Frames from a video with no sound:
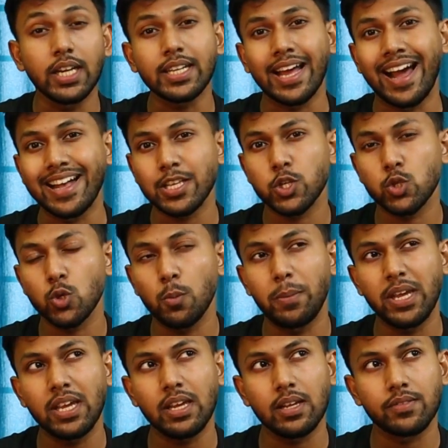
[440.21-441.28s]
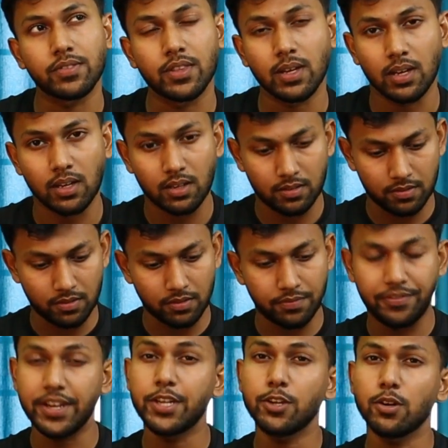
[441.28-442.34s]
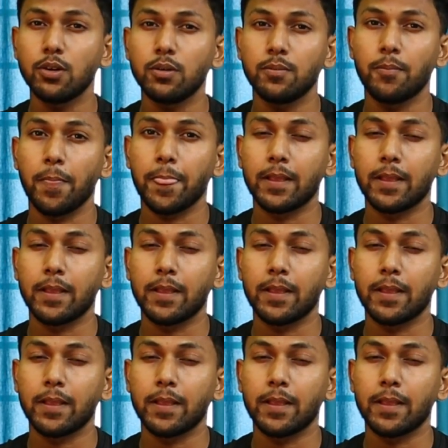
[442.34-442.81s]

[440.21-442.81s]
it has to be, the video